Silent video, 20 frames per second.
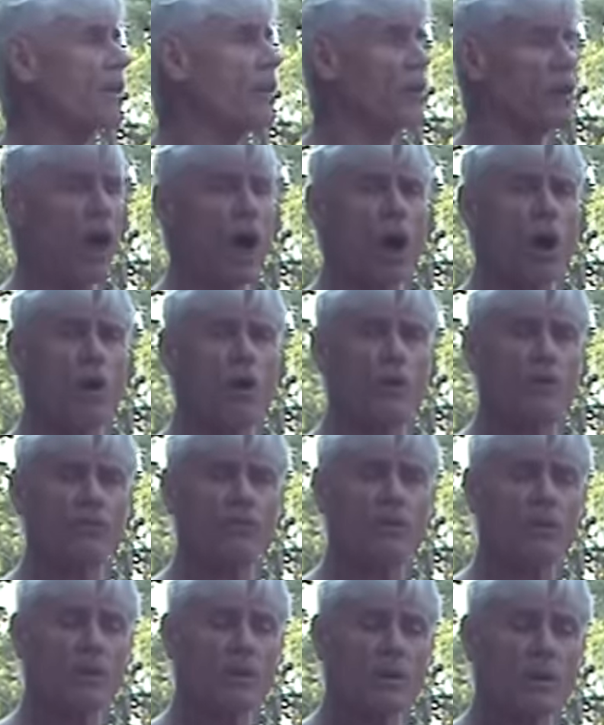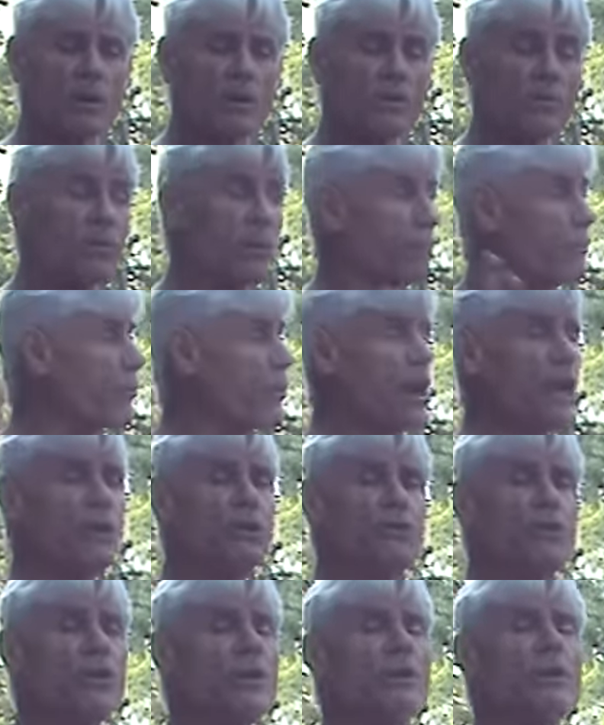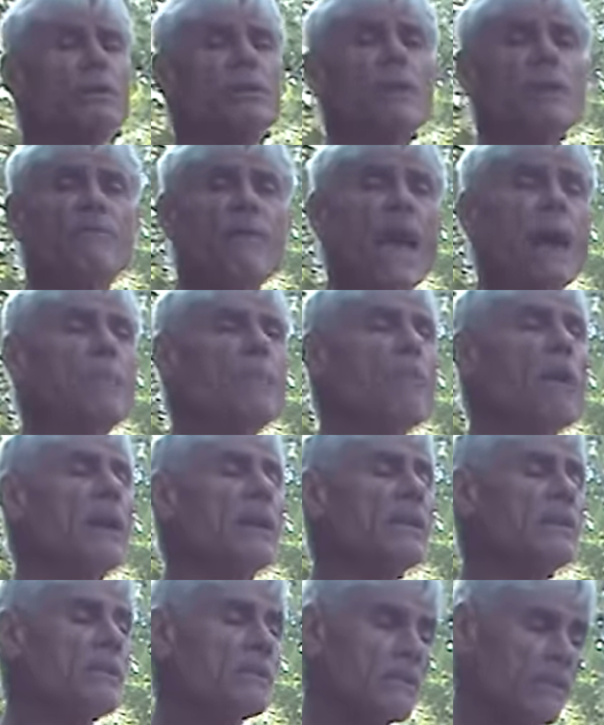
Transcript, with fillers: clothes, the breeze couldn't evaporate